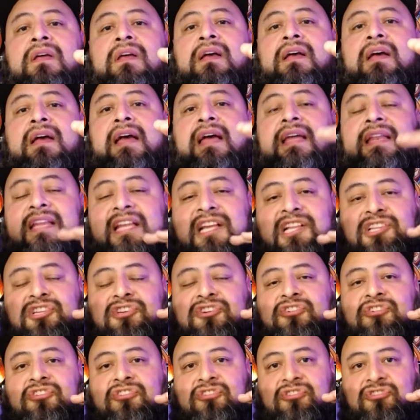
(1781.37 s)
I need
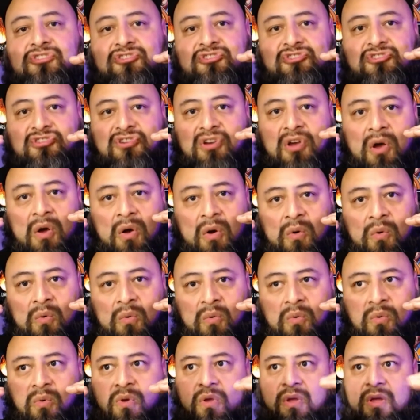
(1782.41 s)
to
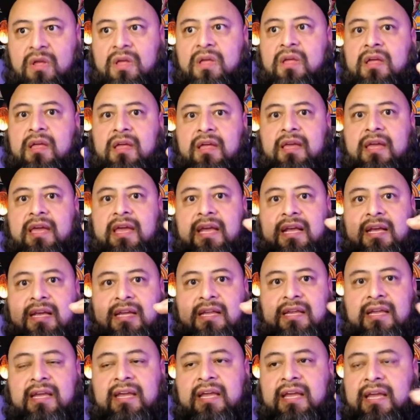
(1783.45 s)
show and,
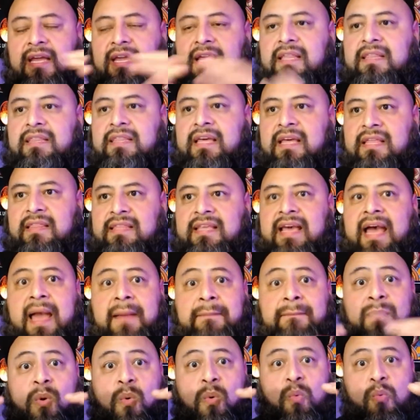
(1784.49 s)
and the
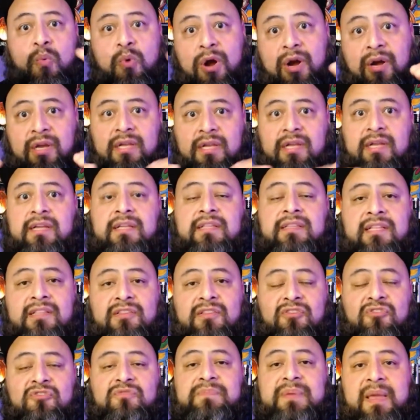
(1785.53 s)
type of work that
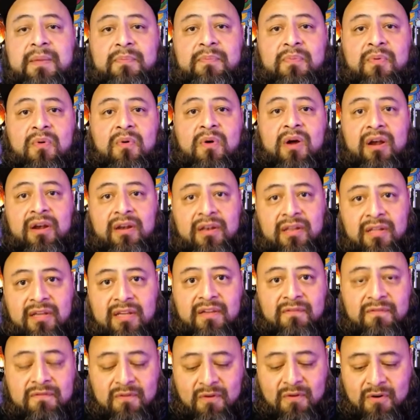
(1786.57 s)
those people are
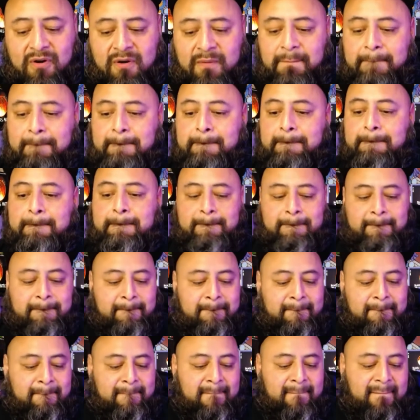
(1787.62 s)
looking for
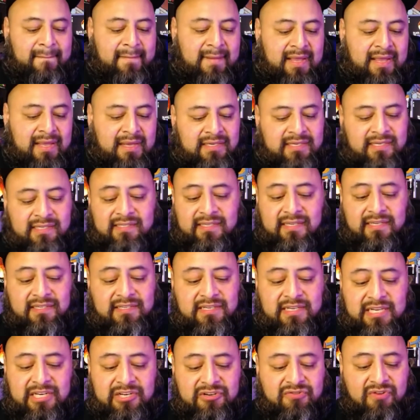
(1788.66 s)
just because
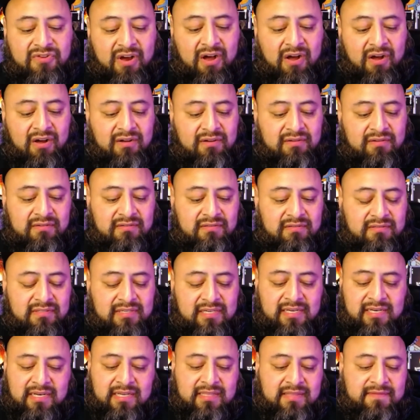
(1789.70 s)
you can draw,
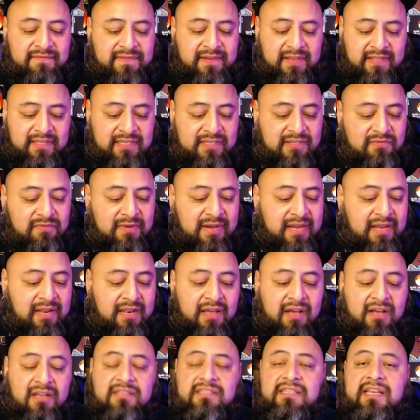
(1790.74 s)
and I felt this way a
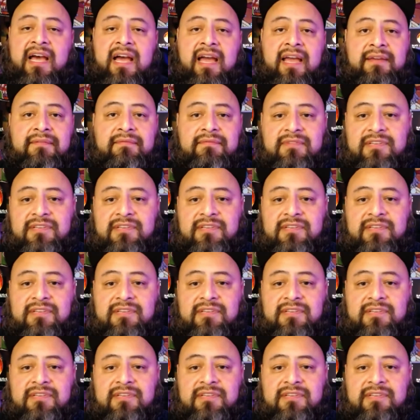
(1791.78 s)
long time.